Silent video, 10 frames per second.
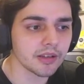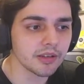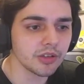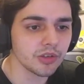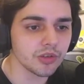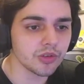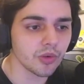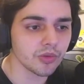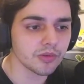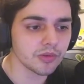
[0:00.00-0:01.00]
you
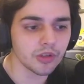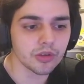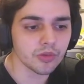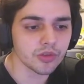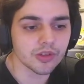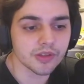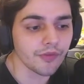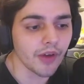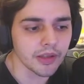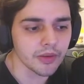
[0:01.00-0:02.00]
don't just
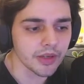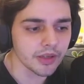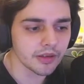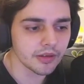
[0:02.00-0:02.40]
follow it.